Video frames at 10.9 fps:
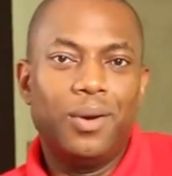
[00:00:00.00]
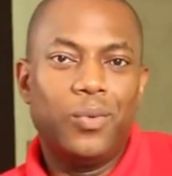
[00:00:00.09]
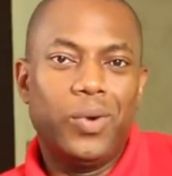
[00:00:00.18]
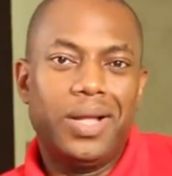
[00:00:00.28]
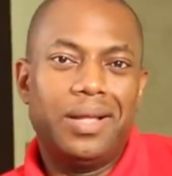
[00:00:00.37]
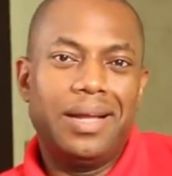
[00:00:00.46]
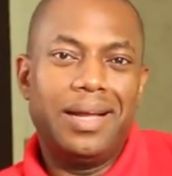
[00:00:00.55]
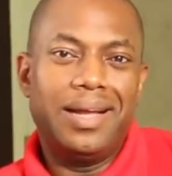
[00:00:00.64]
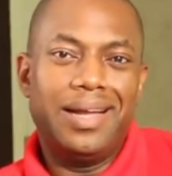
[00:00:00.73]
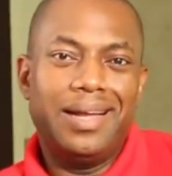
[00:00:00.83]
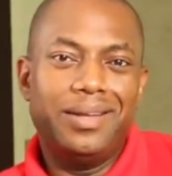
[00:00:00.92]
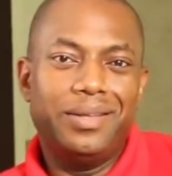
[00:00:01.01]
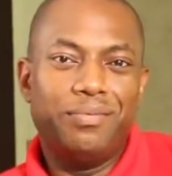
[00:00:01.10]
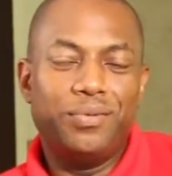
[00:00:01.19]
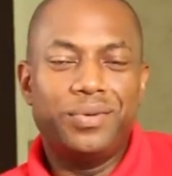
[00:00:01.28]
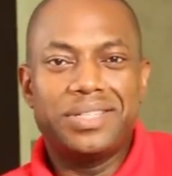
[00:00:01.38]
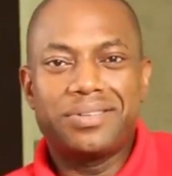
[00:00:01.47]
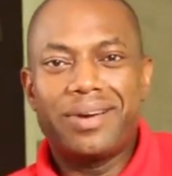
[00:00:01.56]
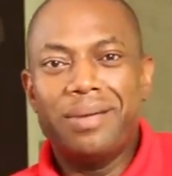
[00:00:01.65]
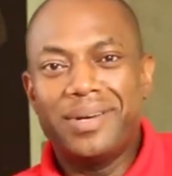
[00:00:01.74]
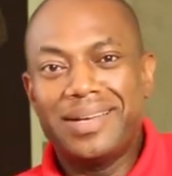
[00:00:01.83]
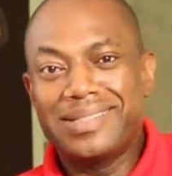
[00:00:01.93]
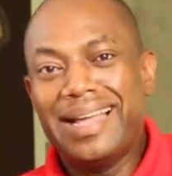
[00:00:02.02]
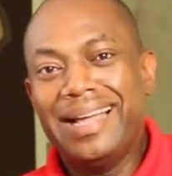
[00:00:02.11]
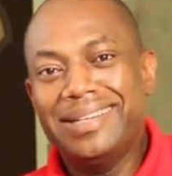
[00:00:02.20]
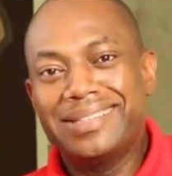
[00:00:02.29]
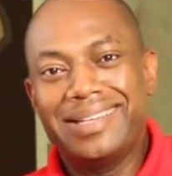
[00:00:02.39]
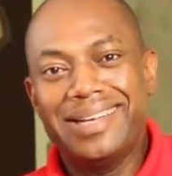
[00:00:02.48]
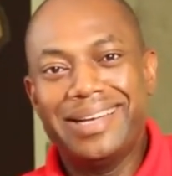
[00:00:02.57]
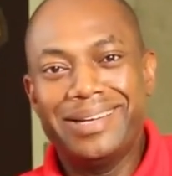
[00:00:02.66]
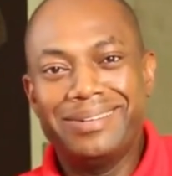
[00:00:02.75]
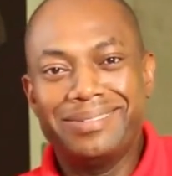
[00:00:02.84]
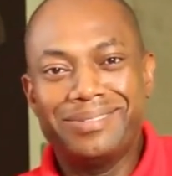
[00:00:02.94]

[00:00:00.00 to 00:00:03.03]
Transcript: Well, if you describe it as height, then I,